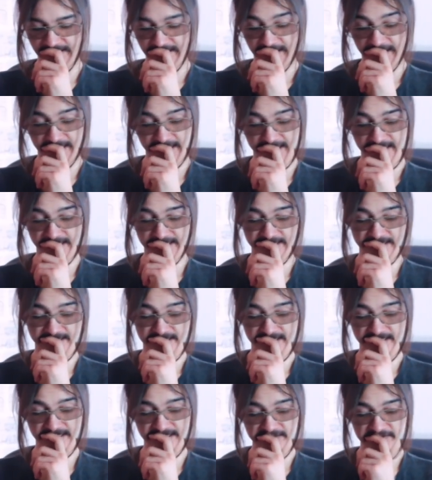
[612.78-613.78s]
i guess
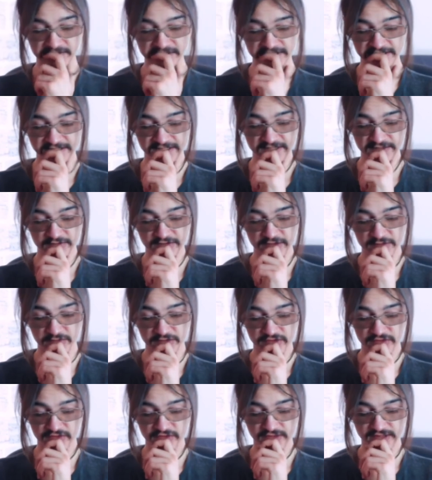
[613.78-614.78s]
this has been step number
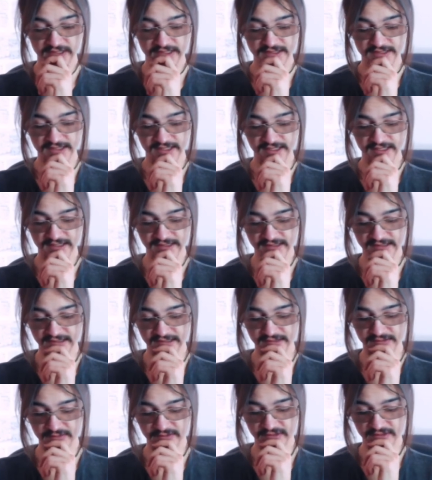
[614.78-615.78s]
26
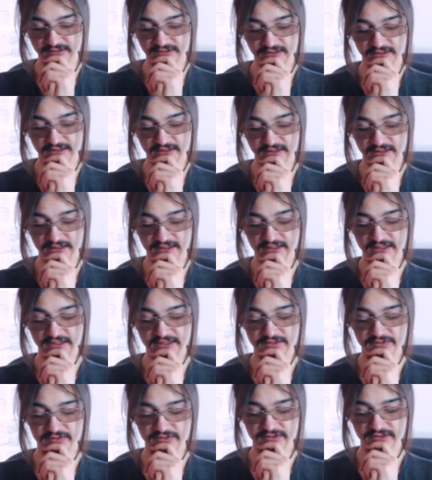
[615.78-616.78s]
it's been uh, it's
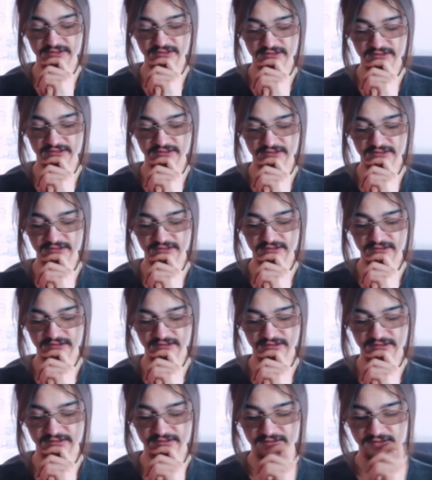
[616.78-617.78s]
been really good
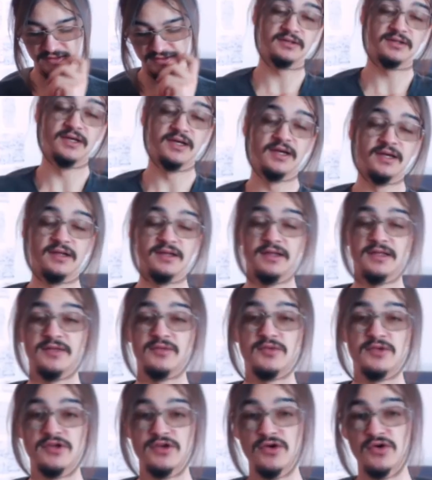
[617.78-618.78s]
let
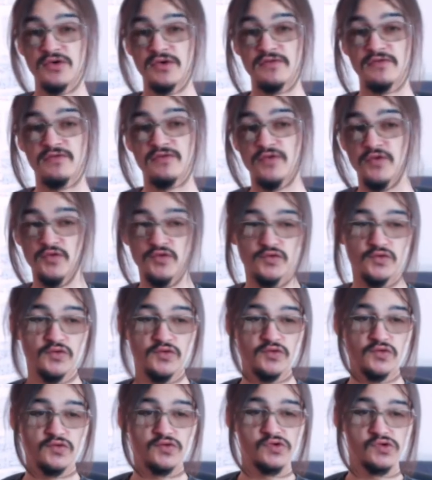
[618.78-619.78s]
me know if
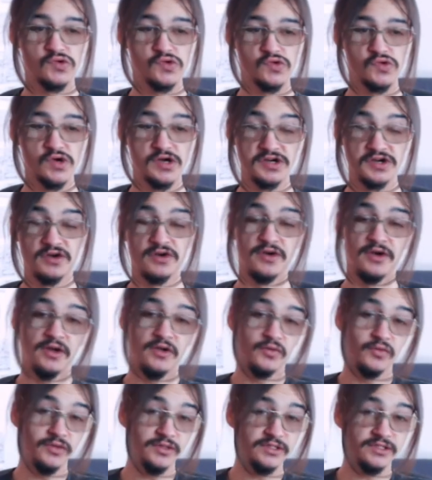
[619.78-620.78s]
you agree
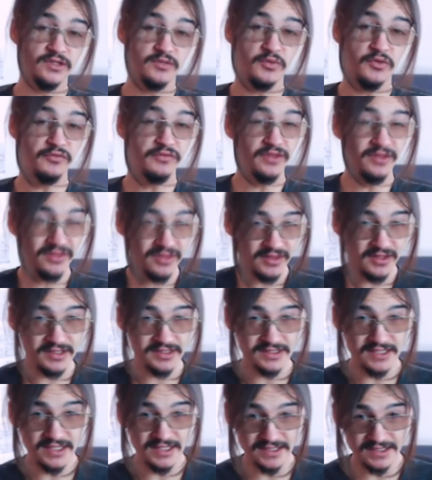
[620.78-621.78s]
with some of the
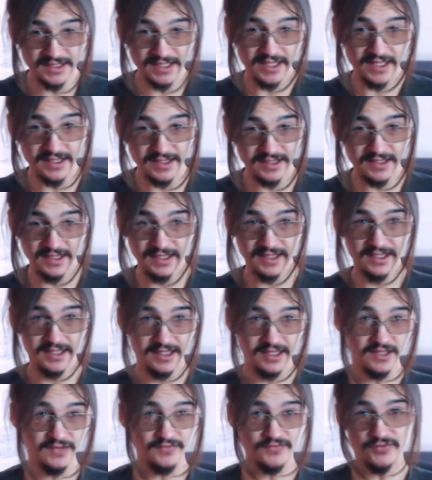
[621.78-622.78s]
things i said
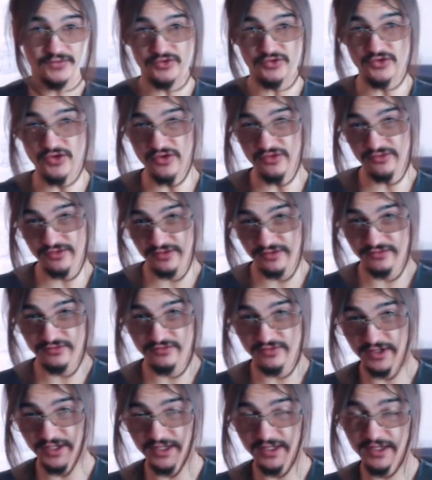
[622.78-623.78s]
if you don't
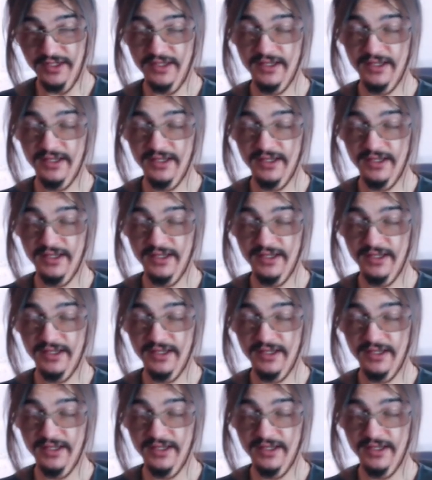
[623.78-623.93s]
agree